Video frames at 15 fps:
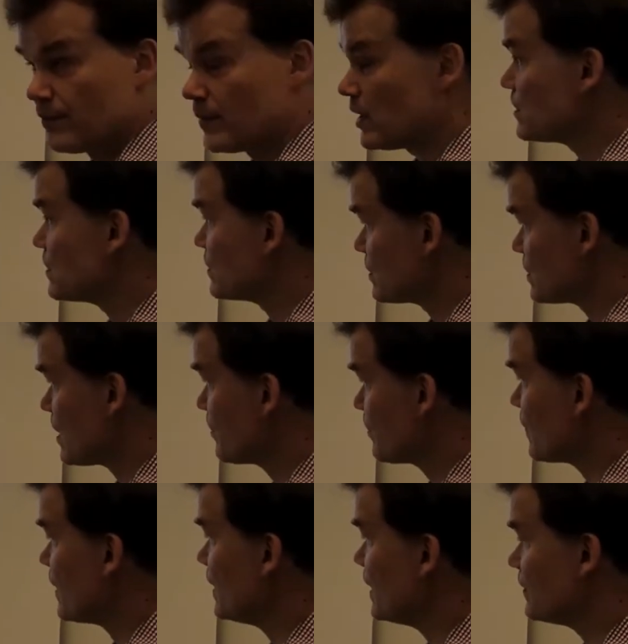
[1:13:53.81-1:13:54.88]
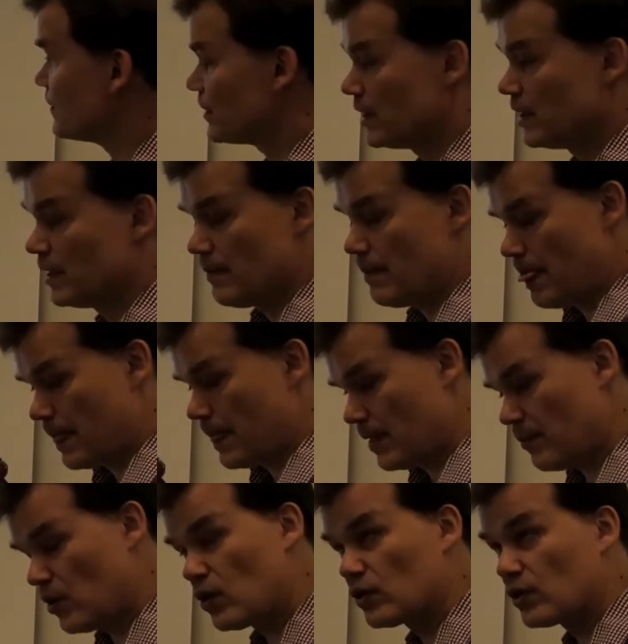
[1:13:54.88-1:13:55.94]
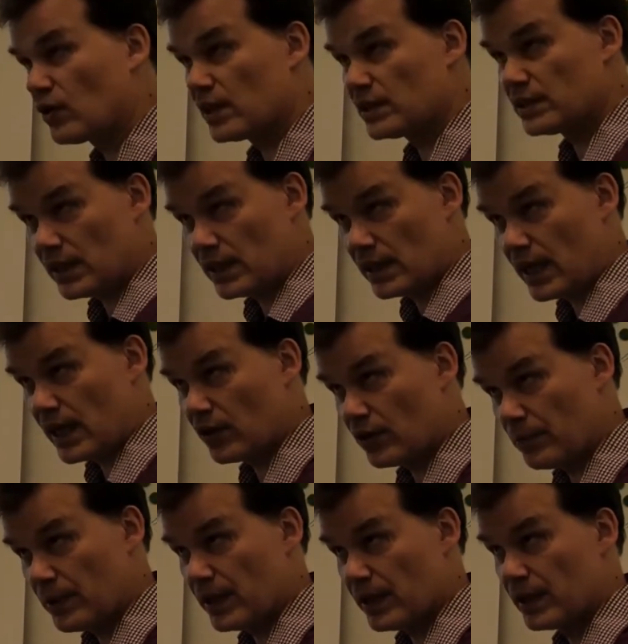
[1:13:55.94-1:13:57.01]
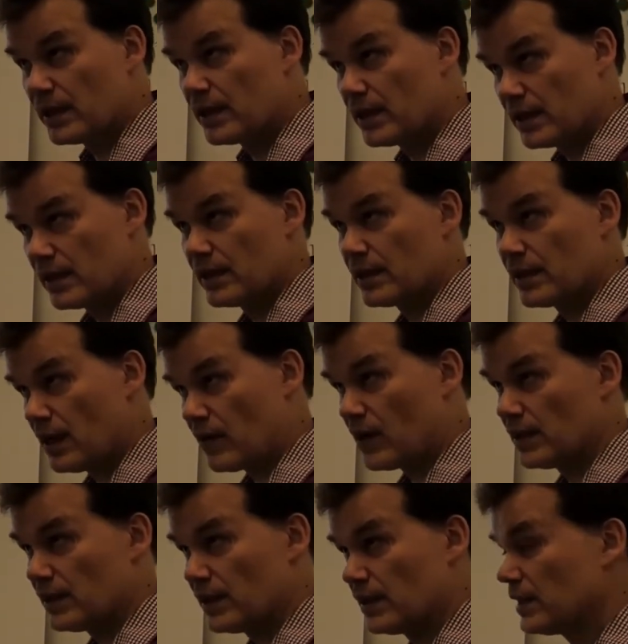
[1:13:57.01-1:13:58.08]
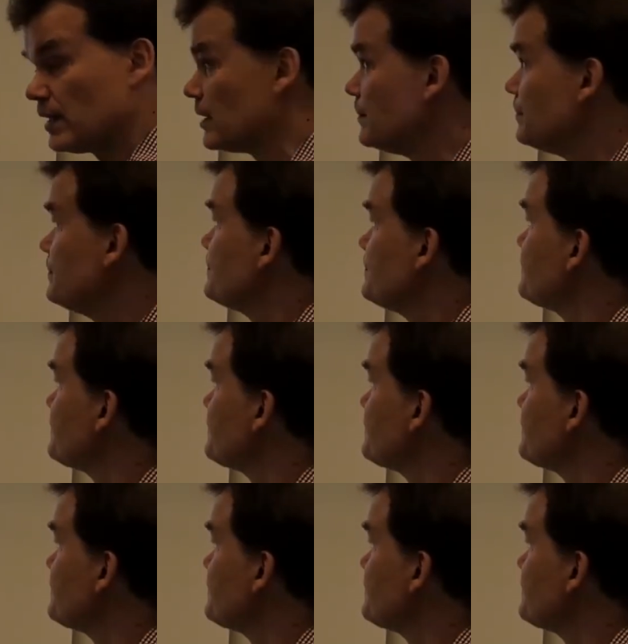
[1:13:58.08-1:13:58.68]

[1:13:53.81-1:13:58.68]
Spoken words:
Because it's a subgradient, the monotonicity cannot be guaranteed here.